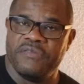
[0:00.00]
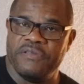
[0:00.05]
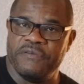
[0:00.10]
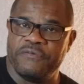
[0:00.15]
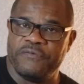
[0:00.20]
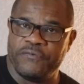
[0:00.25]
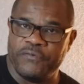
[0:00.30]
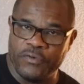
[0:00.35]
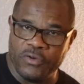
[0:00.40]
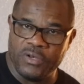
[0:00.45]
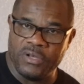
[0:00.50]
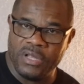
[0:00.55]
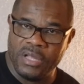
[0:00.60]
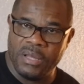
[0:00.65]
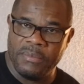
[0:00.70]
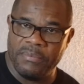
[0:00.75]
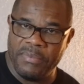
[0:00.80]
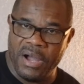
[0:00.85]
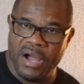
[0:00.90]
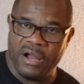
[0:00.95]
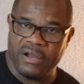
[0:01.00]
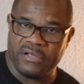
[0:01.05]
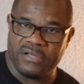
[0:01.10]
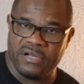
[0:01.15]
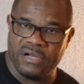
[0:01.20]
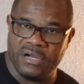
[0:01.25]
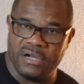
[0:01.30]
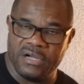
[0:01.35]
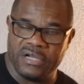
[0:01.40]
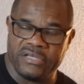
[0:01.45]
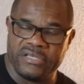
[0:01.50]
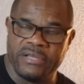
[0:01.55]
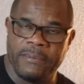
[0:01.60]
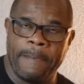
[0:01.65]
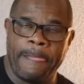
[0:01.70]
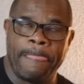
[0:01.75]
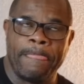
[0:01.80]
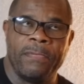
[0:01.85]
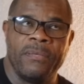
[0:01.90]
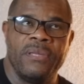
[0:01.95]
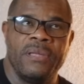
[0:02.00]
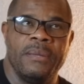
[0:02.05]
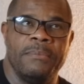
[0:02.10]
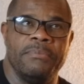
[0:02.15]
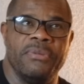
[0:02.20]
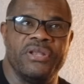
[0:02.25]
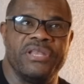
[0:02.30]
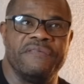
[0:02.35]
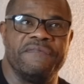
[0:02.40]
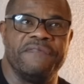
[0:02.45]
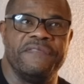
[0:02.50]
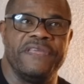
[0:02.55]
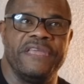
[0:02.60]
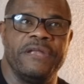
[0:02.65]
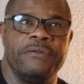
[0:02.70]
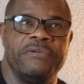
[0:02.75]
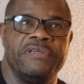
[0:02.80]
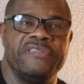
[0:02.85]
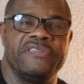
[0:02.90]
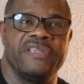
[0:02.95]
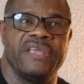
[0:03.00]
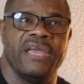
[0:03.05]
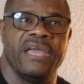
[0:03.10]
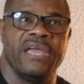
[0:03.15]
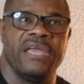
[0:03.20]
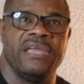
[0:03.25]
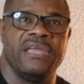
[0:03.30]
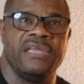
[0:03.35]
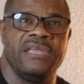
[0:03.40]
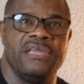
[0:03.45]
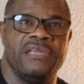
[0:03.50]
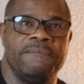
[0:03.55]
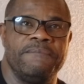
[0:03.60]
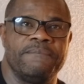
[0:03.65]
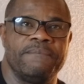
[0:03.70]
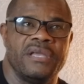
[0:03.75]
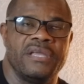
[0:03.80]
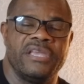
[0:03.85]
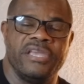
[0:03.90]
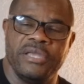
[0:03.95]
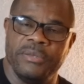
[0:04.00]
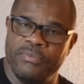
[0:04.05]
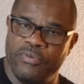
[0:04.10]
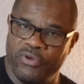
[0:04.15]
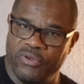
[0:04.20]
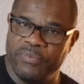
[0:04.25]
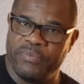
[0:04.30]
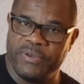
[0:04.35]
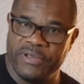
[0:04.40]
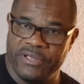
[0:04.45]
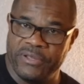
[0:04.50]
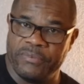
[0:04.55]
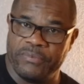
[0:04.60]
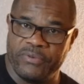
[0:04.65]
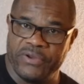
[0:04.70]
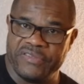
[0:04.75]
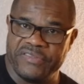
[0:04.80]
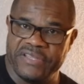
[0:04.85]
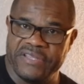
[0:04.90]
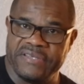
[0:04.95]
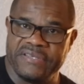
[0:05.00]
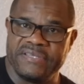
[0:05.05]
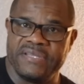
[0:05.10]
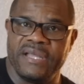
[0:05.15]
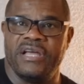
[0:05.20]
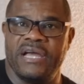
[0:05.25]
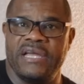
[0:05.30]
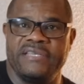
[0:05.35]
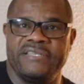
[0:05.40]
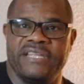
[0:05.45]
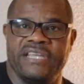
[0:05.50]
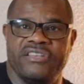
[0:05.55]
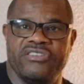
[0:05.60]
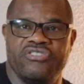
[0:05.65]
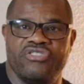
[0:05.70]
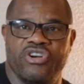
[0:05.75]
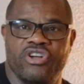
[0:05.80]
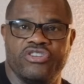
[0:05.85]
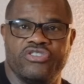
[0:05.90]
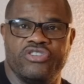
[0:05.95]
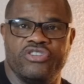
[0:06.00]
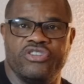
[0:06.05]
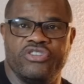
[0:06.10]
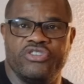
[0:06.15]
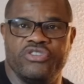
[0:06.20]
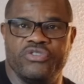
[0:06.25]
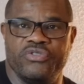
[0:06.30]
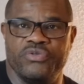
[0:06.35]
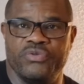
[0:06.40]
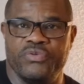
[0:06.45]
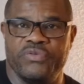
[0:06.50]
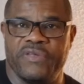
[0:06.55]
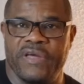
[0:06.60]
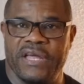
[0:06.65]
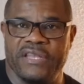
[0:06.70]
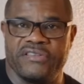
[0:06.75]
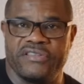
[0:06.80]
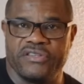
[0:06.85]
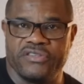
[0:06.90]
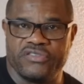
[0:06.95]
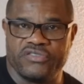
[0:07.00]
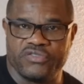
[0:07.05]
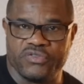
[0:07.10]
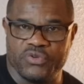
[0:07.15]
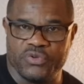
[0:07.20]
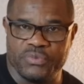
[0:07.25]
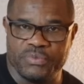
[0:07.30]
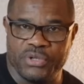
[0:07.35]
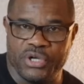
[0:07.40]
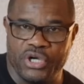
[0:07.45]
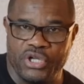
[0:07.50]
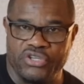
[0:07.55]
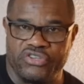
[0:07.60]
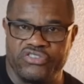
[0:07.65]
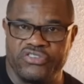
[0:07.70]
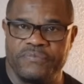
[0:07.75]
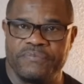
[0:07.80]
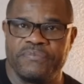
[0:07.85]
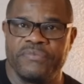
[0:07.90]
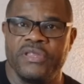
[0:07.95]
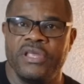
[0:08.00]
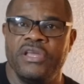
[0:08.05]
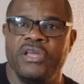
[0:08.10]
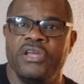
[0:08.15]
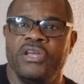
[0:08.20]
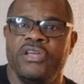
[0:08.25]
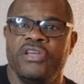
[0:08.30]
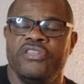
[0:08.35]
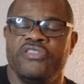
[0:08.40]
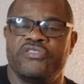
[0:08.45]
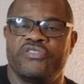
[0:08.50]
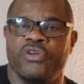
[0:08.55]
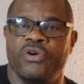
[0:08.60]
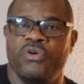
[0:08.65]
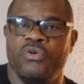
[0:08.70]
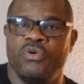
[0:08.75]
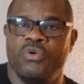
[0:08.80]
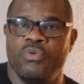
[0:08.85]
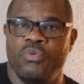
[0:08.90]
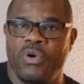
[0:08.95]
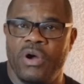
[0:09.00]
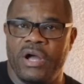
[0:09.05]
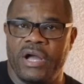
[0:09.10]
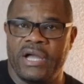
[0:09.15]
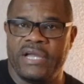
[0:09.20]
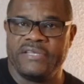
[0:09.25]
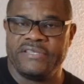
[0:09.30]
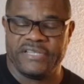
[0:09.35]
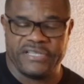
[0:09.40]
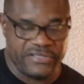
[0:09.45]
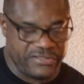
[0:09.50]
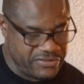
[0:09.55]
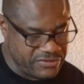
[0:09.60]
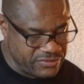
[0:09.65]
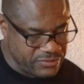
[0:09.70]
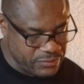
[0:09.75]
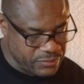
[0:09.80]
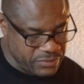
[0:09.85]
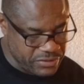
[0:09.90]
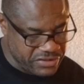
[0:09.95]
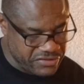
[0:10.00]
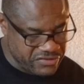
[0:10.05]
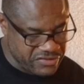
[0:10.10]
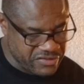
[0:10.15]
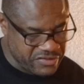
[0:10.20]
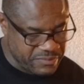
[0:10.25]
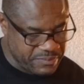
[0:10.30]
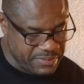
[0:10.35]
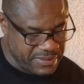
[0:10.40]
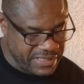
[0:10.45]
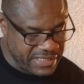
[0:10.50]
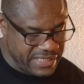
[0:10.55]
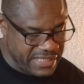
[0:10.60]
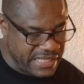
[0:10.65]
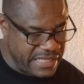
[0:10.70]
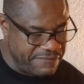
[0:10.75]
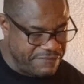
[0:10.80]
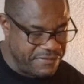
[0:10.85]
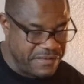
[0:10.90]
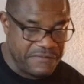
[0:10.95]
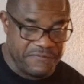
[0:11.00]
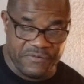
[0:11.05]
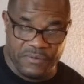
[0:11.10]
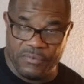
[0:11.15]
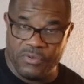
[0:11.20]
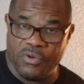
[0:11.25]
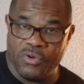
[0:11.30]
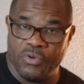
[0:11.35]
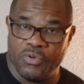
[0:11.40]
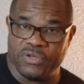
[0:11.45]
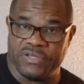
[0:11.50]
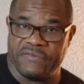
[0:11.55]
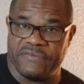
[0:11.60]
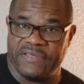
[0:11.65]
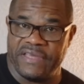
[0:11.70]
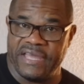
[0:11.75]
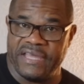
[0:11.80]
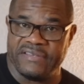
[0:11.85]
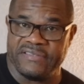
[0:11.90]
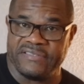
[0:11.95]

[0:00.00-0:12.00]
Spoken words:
full bar chord, but if there is a keyboard player present, I tend not to do that so much. So what I tend to do is just play, even if I'm holding the